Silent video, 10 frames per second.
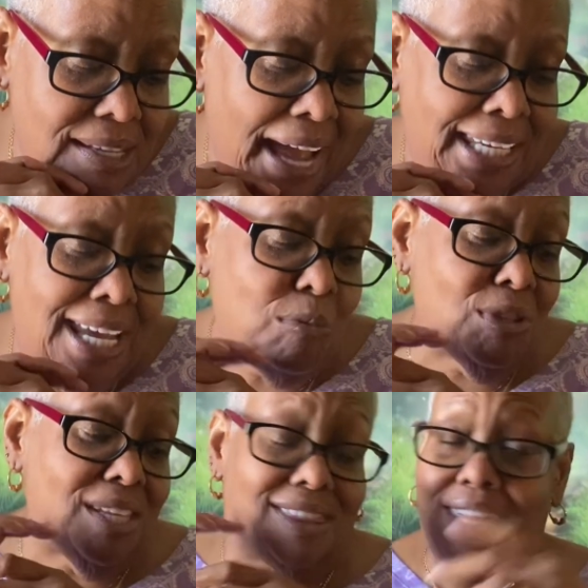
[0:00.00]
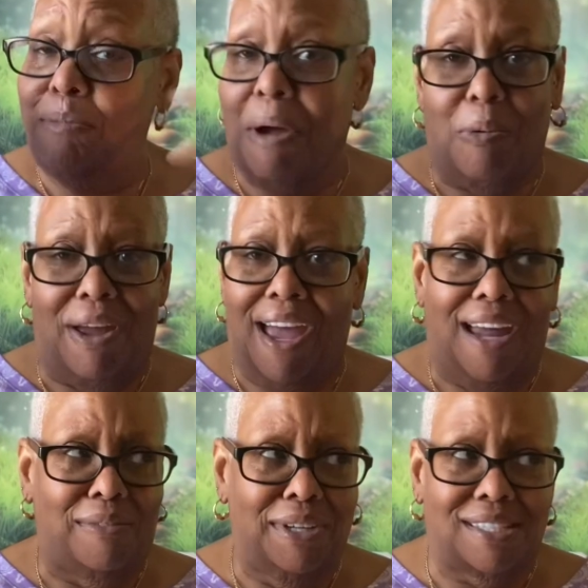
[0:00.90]
I can't really think my way
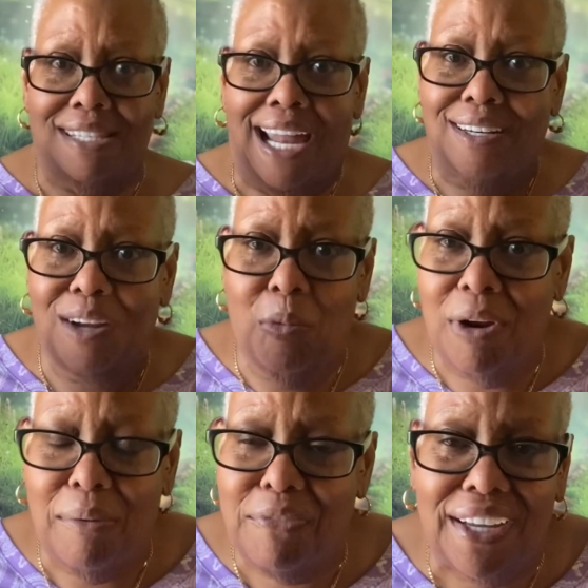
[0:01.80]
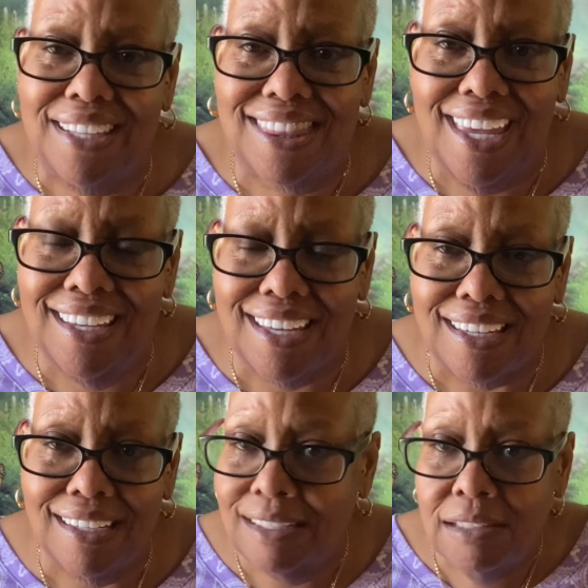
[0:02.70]
out of it, because I don't know what I'm fucking
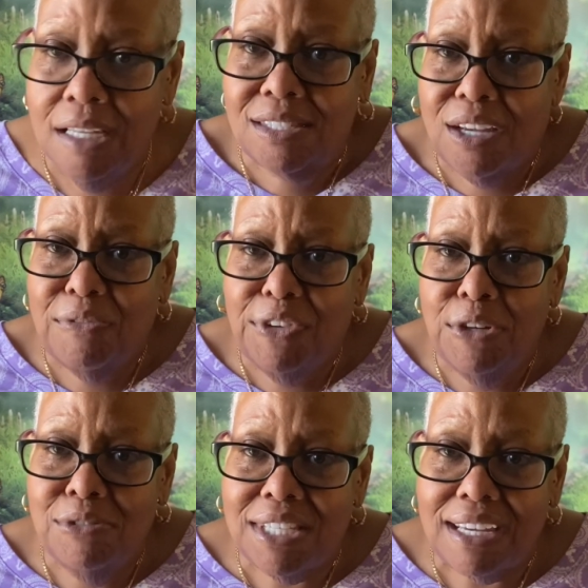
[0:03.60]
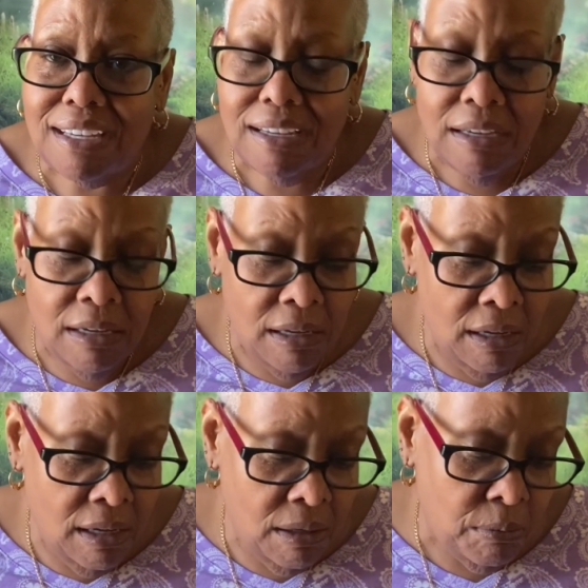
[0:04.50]
thinking. It's confusing,
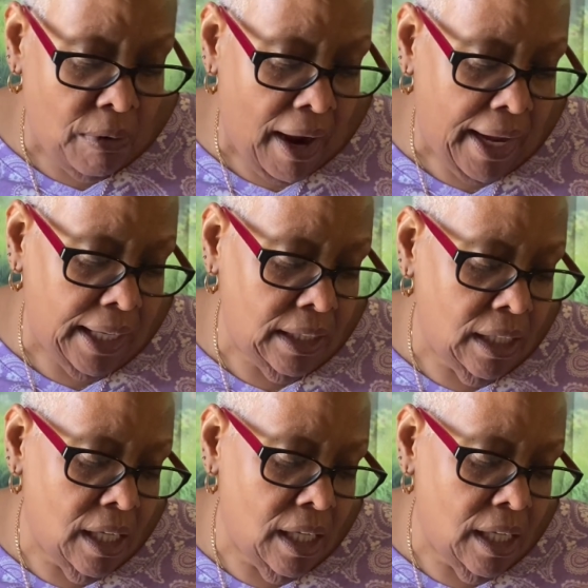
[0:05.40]
right?